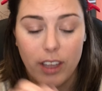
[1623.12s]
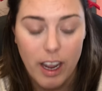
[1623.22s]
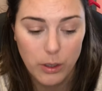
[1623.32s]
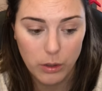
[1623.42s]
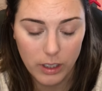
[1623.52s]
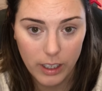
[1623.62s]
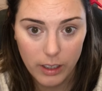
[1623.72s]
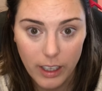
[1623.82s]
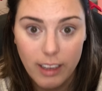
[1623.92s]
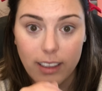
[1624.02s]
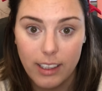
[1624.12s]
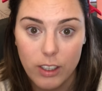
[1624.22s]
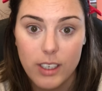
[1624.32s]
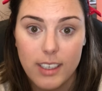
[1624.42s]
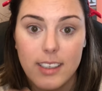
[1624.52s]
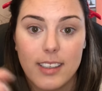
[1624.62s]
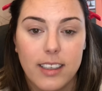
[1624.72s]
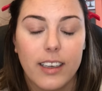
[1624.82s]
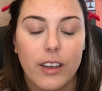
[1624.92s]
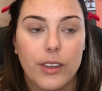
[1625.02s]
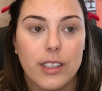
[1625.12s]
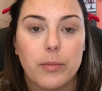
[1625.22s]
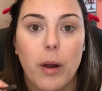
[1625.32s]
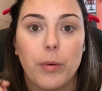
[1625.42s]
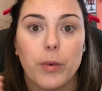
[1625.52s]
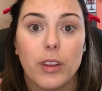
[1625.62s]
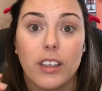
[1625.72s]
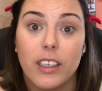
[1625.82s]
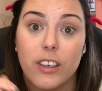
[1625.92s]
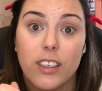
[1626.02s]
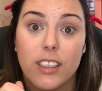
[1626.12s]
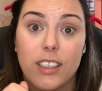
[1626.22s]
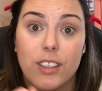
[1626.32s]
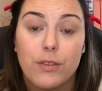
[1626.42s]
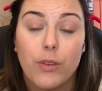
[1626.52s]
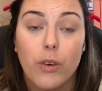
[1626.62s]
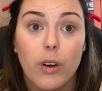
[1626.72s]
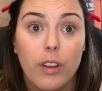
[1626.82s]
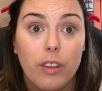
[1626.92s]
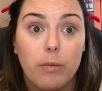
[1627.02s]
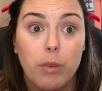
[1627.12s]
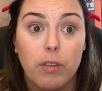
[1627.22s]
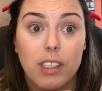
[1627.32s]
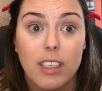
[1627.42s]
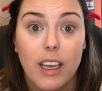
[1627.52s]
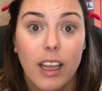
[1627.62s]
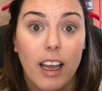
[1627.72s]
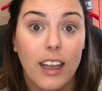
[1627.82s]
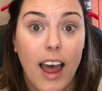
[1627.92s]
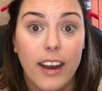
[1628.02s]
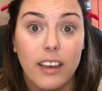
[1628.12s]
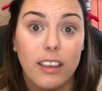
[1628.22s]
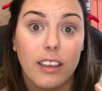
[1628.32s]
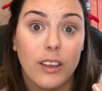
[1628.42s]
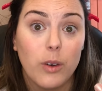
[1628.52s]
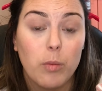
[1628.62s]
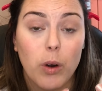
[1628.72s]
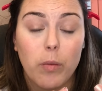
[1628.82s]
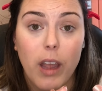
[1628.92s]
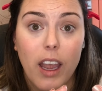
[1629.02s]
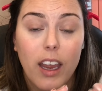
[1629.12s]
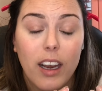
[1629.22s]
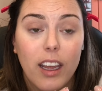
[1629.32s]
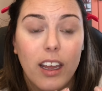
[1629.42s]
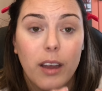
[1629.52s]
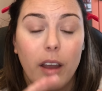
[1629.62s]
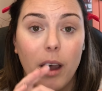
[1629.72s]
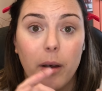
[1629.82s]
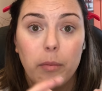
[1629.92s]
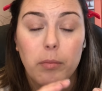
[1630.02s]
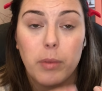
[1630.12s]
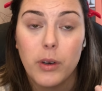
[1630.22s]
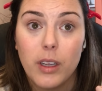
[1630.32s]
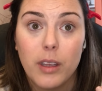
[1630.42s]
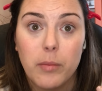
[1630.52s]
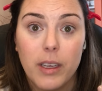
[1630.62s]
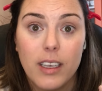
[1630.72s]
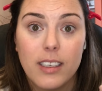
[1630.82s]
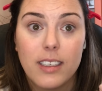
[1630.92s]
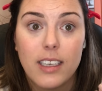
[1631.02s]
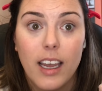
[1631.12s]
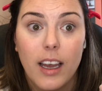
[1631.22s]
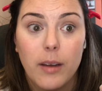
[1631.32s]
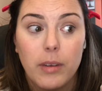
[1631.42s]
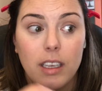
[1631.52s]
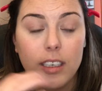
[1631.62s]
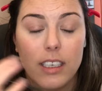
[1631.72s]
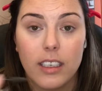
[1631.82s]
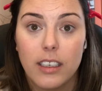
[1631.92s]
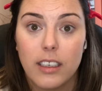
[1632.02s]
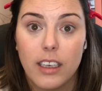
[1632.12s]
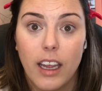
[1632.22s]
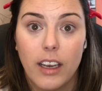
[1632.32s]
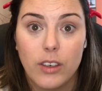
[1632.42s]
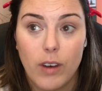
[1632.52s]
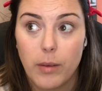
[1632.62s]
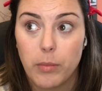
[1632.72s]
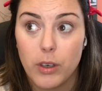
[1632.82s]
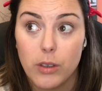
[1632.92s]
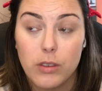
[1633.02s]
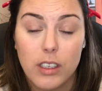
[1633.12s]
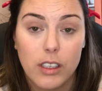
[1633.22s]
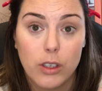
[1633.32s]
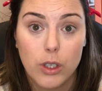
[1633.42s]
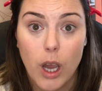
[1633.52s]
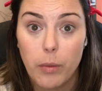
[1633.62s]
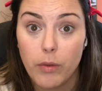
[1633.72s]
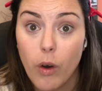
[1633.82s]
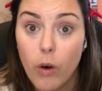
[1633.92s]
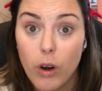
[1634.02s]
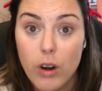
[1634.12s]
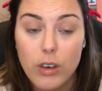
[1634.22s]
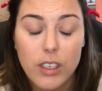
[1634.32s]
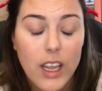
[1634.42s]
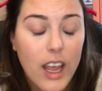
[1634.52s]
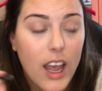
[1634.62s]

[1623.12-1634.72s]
the actual, like the lyricist, there you go, that's the proper word, the lyricist for movies like Aladdin, The Little Mermaid, Beauty and the Beast. He did and direct produced Little Shop of Horrors.